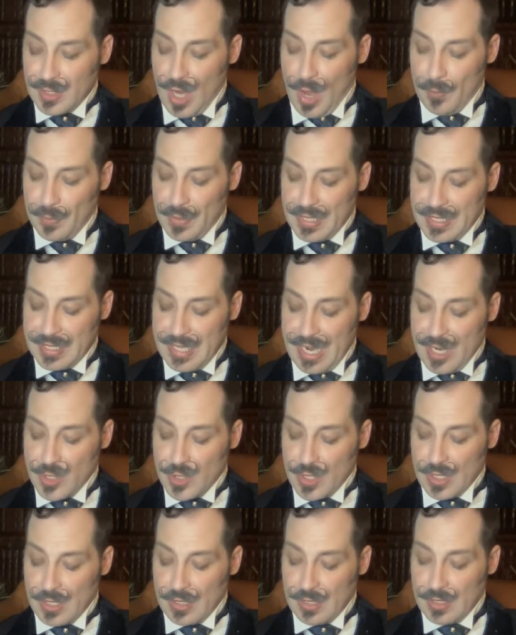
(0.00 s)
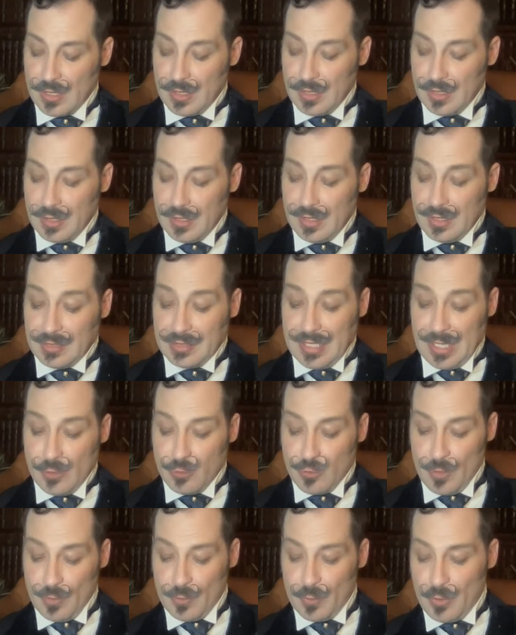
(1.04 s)
compensation?
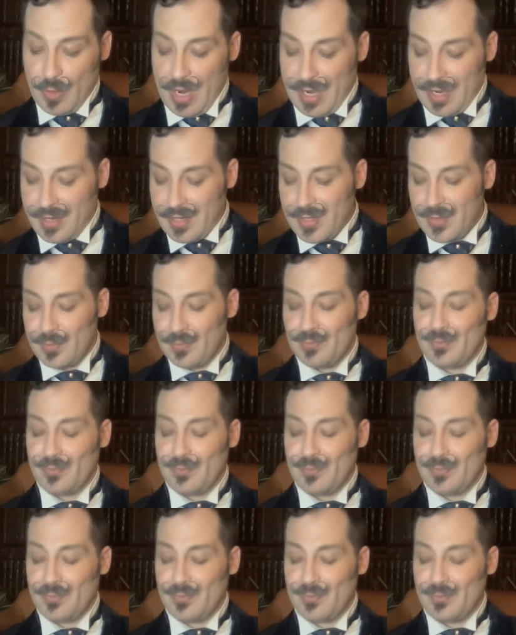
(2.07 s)
Sintram grinned.